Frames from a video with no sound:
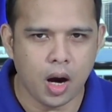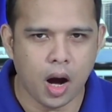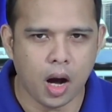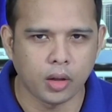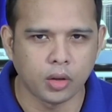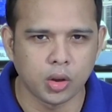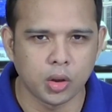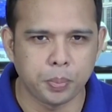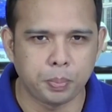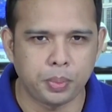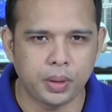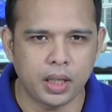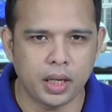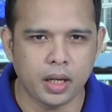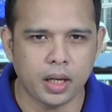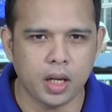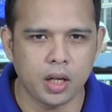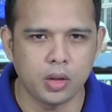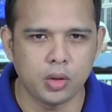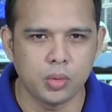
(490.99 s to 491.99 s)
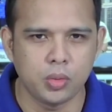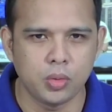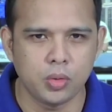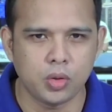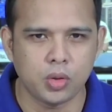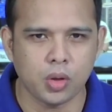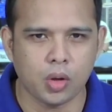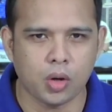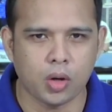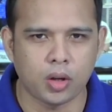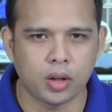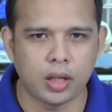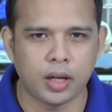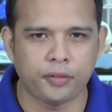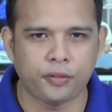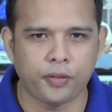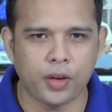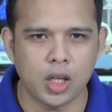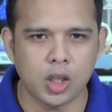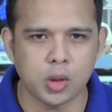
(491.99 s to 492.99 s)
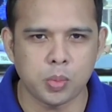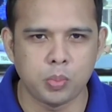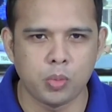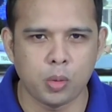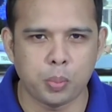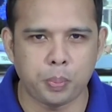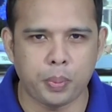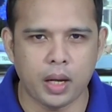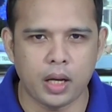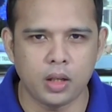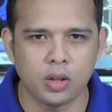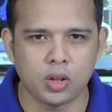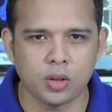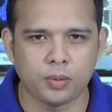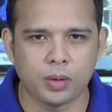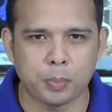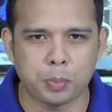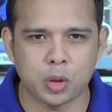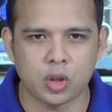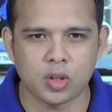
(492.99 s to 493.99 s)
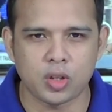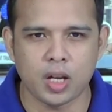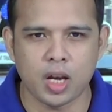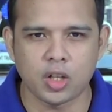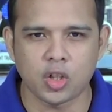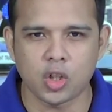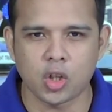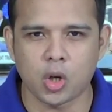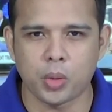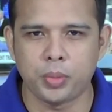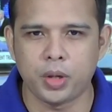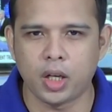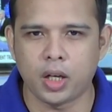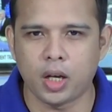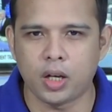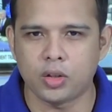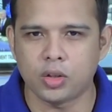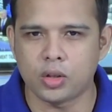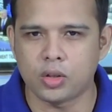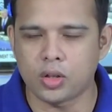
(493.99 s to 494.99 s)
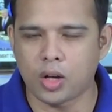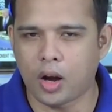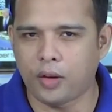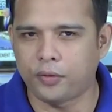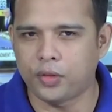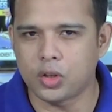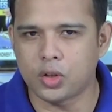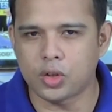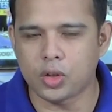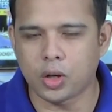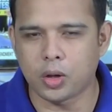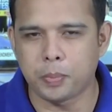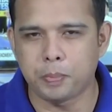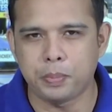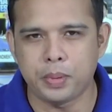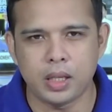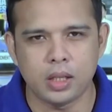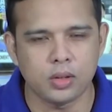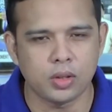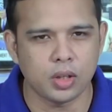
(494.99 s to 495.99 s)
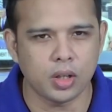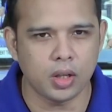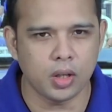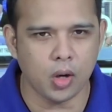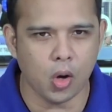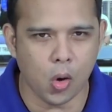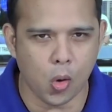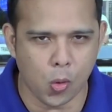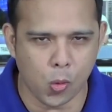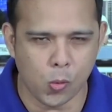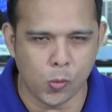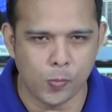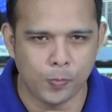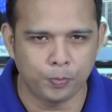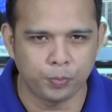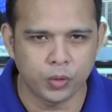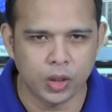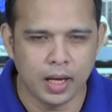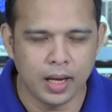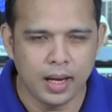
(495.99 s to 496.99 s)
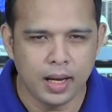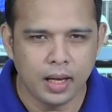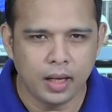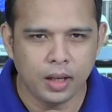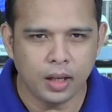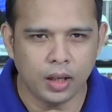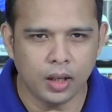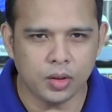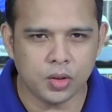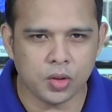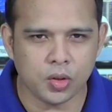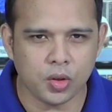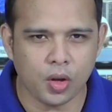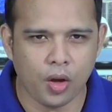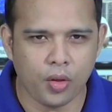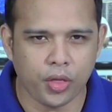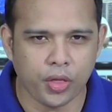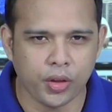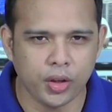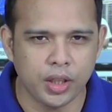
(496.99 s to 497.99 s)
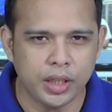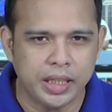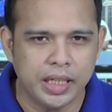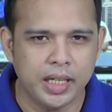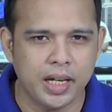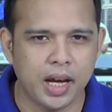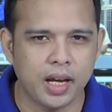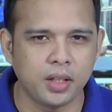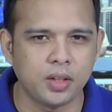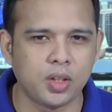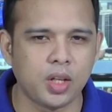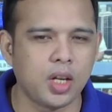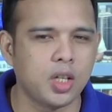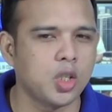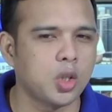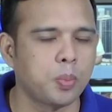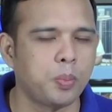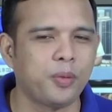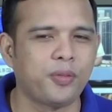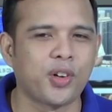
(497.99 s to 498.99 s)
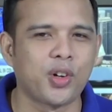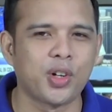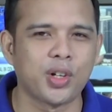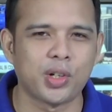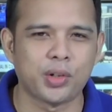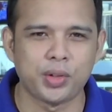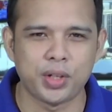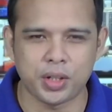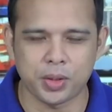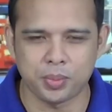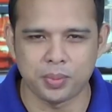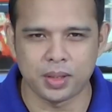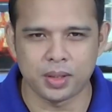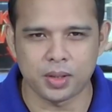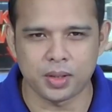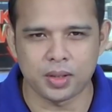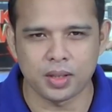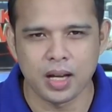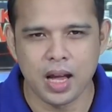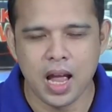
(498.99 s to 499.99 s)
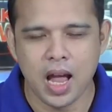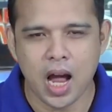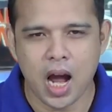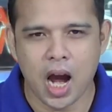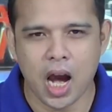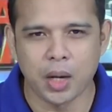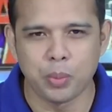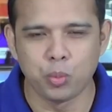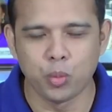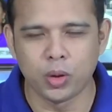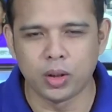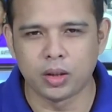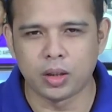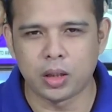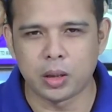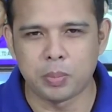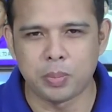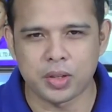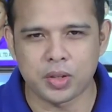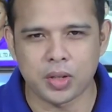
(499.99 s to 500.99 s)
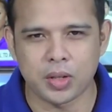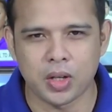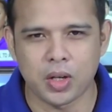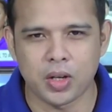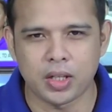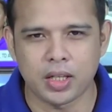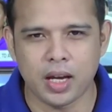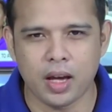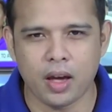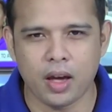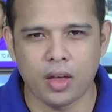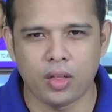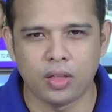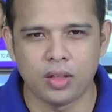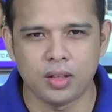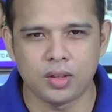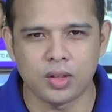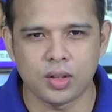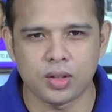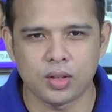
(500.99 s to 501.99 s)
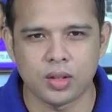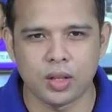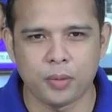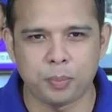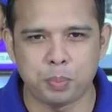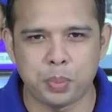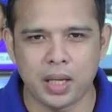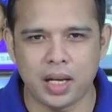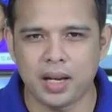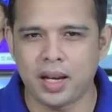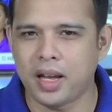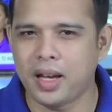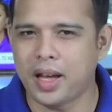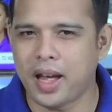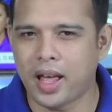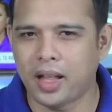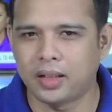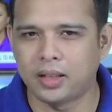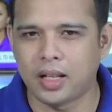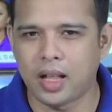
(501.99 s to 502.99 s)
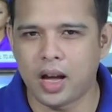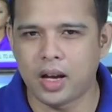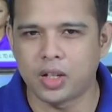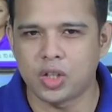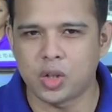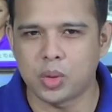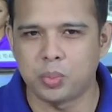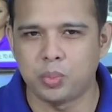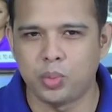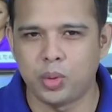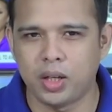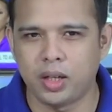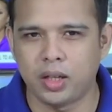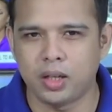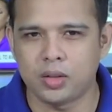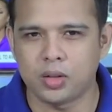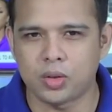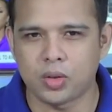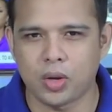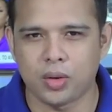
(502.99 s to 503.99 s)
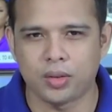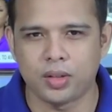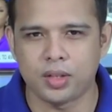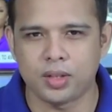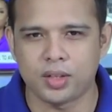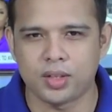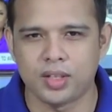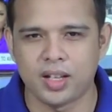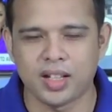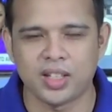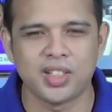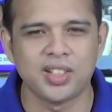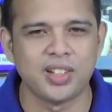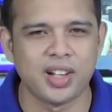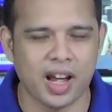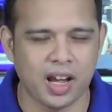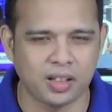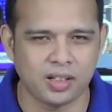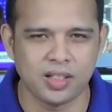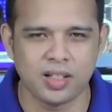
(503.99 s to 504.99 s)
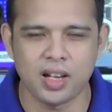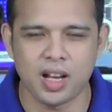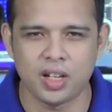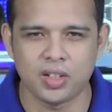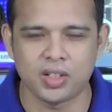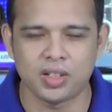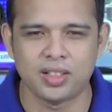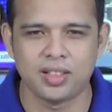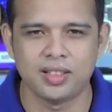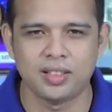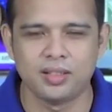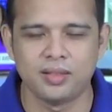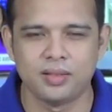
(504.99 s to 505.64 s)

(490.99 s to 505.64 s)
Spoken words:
under PNA News or the Facebook page of the Presidential Communications Office, or PCO. It's 39 days before Christmas. I'm Wilnard Baselonia, and this is the PNA Headlines, bringing stories that unite the nation.